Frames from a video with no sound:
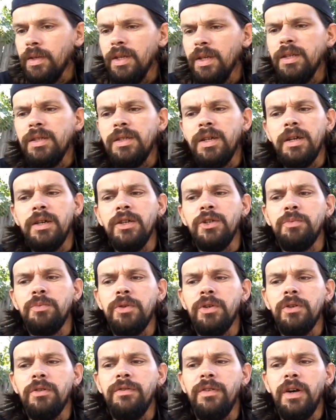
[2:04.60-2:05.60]
Entei is
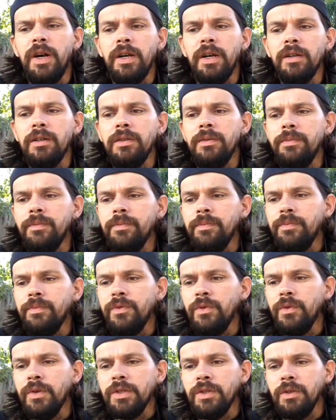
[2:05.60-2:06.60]
pure fire,
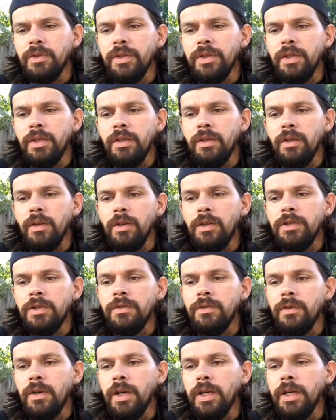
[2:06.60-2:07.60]
resulting in a large
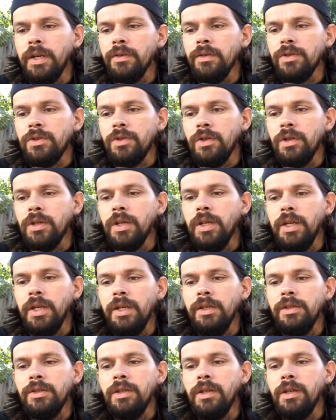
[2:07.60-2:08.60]
variety of strong and
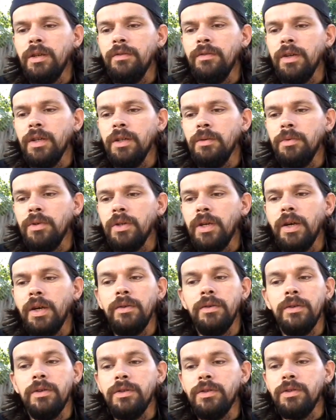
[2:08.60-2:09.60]
easily available
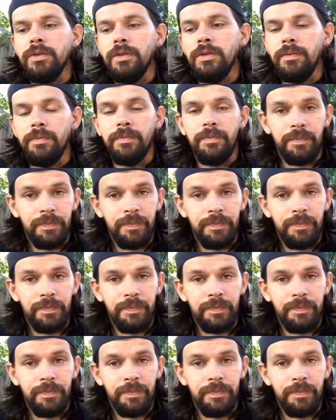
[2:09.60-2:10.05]
counters.